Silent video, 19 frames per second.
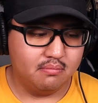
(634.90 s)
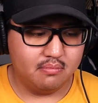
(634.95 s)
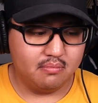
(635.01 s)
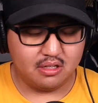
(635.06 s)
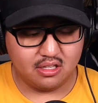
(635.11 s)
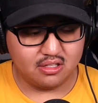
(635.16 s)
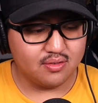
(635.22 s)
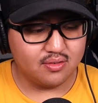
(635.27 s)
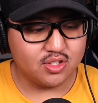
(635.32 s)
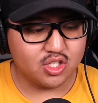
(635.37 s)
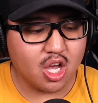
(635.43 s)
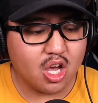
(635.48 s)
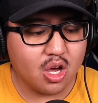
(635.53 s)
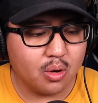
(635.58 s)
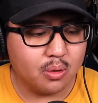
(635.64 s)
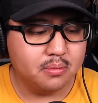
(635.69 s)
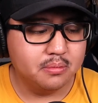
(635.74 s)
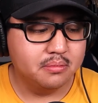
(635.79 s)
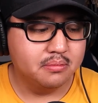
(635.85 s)
Because if
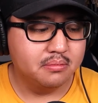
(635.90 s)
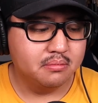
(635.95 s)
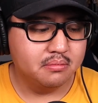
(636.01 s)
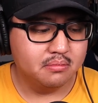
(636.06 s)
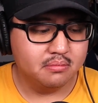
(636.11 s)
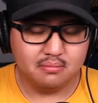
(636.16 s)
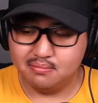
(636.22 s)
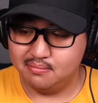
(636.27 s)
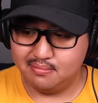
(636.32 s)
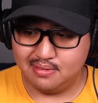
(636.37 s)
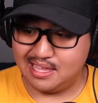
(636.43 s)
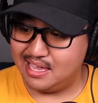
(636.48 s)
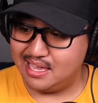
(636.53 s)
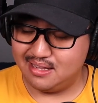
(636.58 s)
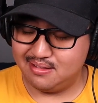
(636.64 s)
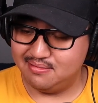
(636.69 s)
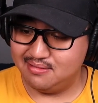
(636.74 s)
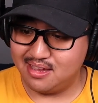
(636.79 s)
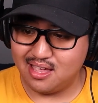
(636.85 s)
so,
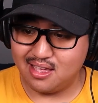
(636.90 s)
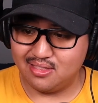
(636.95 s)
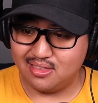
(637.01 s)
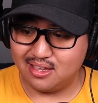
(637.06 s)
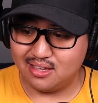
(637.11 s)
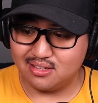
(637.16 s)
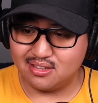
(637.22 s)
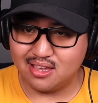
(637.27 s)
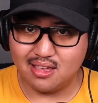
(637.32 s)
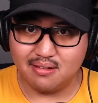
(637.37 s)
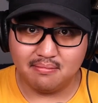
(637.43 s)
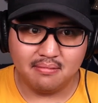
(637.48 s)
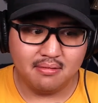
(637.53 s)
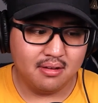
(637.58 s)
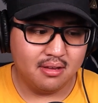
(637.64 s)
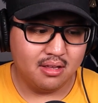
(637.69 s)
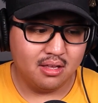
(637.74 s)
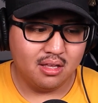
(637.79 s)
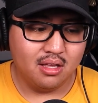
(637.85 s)
and yeah, like I said,
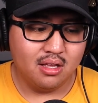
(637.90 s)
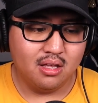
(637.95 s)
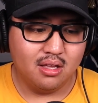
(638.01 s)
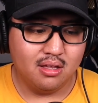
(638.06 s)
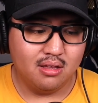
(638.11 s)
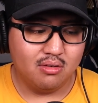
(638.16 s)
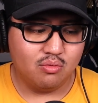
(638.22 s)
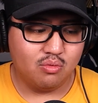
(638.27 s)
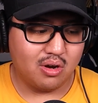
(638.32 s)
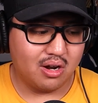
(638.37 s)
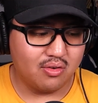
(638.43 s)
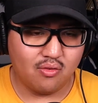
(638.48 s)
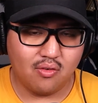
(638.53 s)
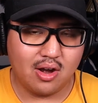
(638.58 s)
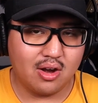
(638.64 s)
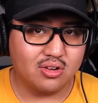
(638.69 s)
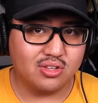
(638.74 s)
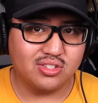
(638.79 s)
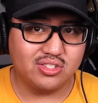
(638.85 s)
Ron
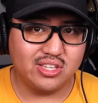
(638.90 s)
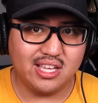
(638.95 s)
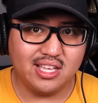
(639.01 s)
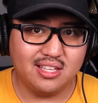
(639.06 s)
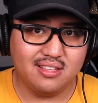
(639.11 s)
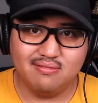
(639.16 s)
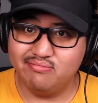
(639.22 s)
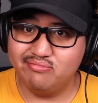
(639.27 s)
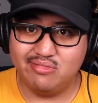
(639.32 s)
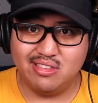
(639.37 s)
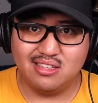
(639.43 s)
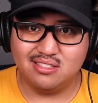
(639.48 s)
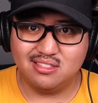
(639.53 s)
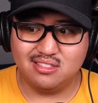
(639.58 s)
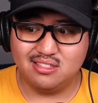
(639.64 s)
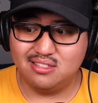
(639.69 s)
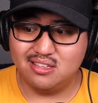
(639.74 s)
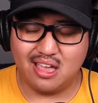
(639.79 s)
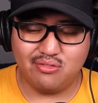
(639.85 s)
Rivera's seat is
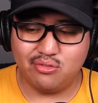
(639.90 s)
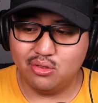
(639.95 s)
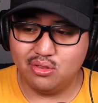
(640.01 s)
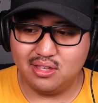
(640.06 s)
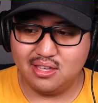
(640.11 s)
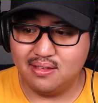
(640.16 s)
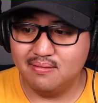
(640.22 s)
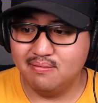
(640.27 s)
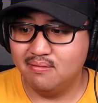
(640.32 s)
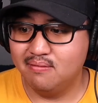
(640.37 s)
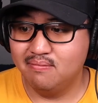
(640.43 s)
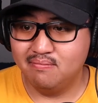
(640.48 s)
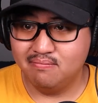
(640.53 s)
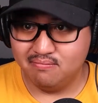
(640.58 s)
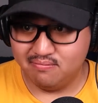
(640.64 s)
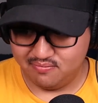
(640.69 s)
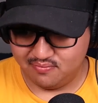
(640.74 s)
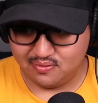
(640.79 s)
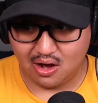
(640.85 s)
definitely
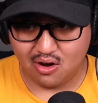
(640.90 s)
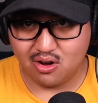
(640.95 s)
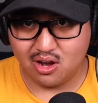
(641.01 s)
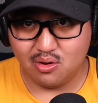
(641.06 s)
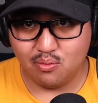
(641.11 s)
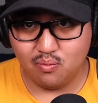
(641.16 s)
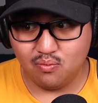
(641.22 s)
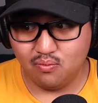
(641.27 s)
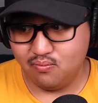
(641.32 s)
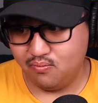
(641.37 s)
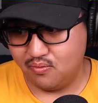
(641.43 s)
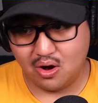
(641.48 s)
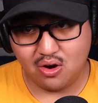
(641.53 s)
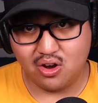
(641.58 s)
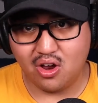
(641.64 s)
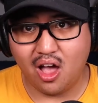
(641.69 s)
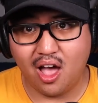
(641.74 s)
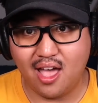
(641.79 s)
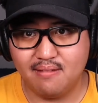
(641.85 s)
very,
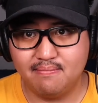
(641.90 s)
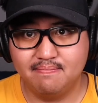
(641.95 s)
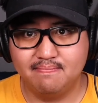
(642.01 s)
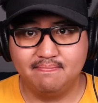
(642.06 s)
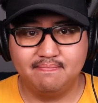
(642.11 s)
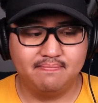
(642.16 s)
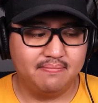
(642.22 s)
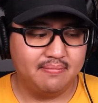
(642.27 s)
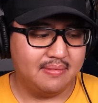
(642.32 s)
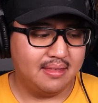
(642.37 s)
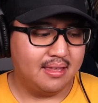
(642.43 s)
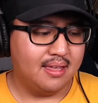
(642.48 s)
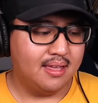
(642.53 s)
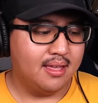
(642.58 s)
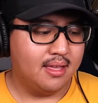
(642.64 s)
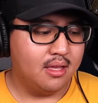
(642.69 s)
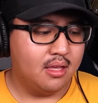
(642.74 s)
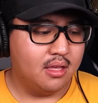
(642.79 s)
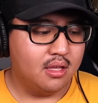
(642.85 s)
very hot.
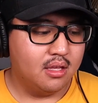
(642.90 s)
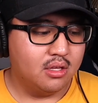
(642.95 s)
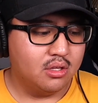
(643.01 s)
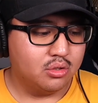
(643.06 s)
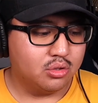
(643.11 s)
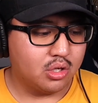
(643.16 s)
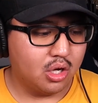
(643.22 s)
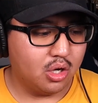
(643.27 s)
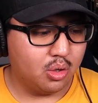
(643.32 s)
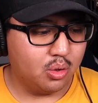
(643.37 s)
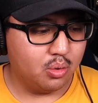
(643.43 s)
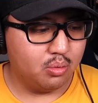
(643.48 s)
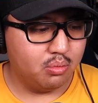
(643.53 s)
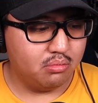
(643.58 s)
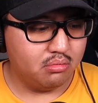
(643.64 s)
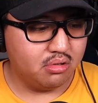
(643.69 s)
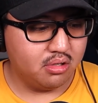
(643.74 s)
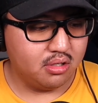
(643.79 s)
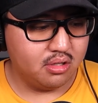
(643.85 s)

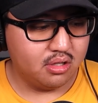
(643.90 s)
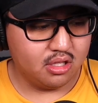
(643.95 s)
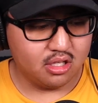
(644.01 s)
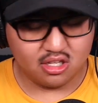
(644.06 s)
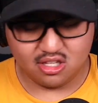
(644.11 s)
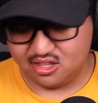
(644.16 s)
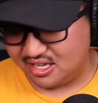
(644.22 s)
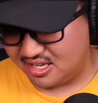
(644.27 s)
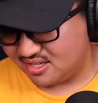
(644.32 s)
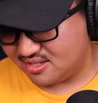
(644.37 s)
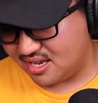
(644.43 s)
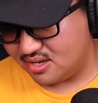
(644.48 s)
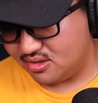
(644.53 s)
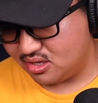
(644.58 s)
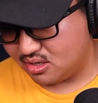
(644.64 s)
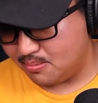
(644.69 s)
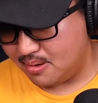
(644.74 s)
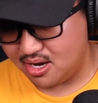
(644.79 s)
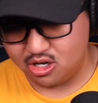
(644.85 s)
So the
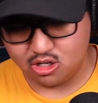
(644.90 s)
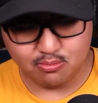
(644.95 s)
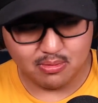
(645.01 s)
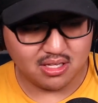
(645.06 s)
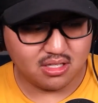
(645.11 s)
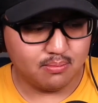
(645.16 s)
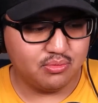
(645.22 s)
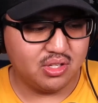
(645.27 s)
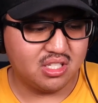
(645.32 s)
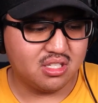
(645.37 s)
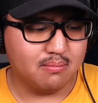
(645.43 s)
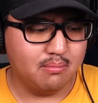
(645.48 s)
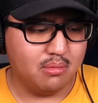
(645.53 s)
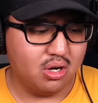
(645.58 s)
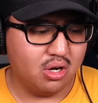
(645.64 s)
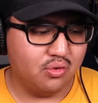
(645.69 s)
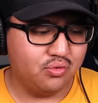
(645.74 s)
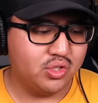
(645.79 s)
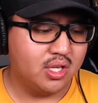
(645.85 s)
Commanders made some decent
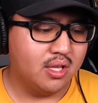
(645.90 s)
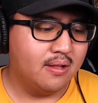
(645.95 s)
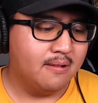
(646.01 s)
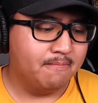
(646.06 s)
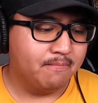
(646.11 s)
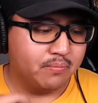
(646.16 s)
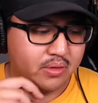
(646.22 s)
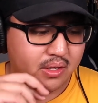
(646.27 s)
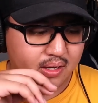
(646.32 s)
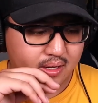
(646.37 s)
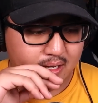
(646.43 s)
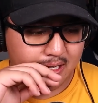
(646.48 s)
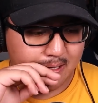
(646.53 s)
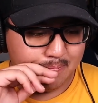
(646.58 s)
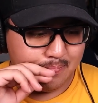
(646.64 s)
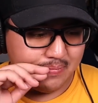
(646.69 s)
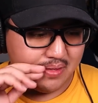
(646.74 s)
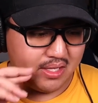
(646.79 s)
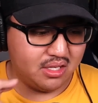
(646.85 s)
moves
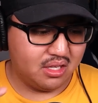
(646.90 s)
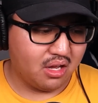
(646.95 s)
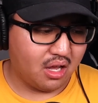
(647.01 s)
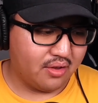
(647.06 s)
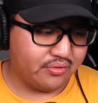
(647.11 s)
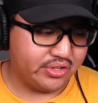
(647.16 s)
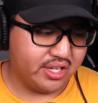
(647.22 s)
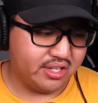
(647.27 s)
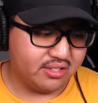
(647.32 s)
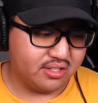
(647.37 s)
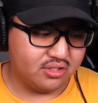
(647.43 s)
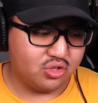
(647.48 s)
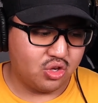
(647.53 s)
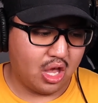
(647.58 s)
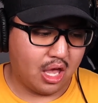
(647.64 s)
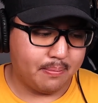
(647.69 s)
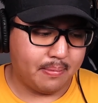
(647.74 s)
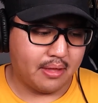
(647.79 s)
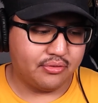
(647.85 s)
in the offseason to
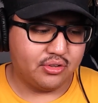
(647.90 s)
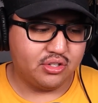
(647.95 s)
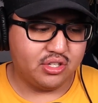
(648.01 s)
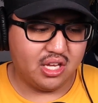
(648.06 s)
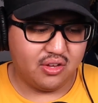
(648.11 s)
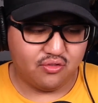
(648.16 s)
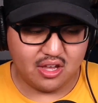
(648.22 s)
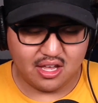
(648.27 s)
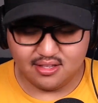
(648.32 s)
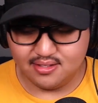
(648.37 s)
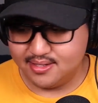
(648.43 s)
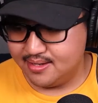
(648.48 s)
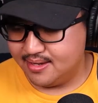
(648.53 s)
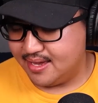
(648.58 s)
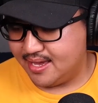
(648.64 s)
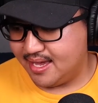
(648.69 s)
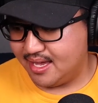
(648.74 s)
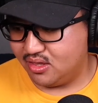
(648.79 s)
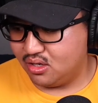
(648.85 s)
help out their defense
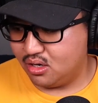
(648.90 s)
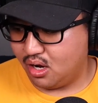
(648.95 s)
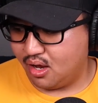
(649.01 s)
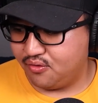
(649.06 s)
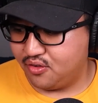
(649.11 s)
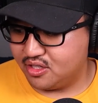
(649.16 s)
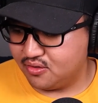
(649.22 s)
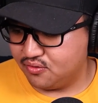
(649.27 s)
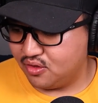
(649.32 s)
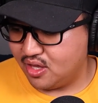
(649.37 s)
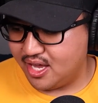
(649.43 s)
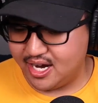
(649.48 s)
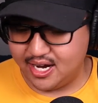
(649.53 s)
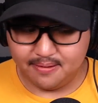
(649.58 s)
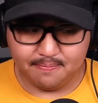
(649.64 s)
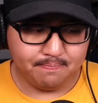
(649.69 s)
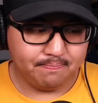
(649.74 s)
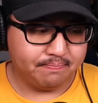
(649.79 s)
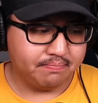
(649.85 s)
and their offensive
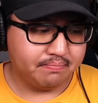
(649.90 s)
line.